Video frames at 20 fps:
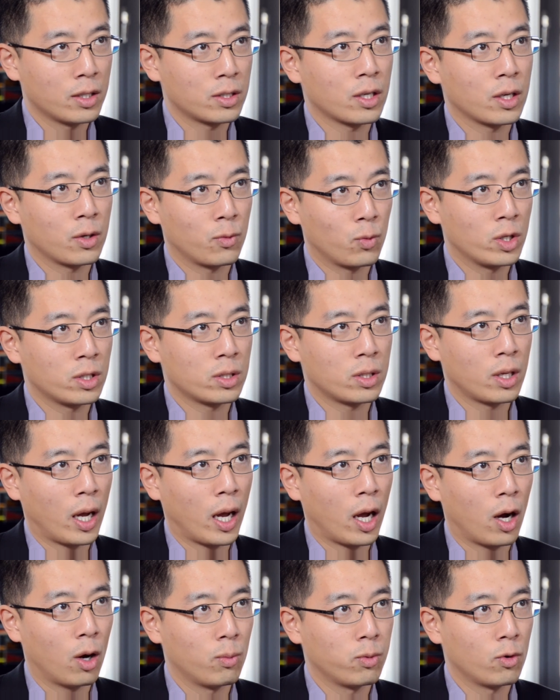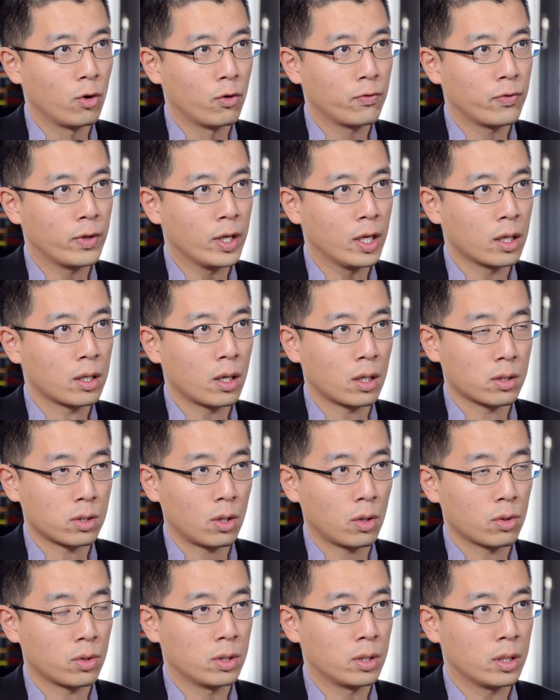think with the help of the
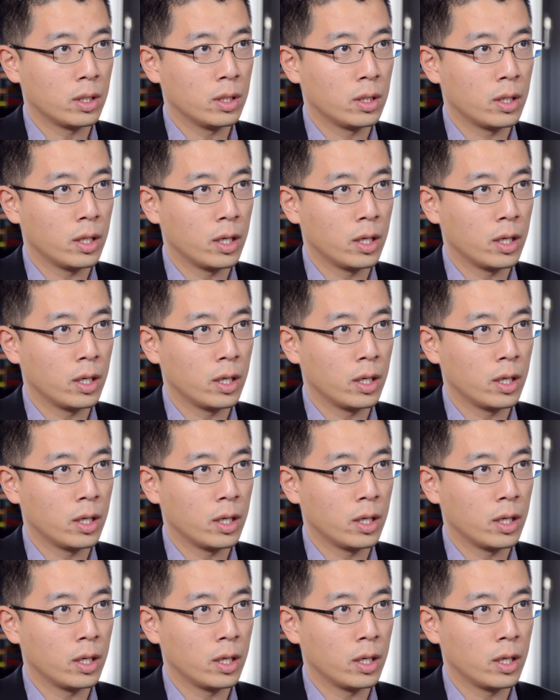consultant in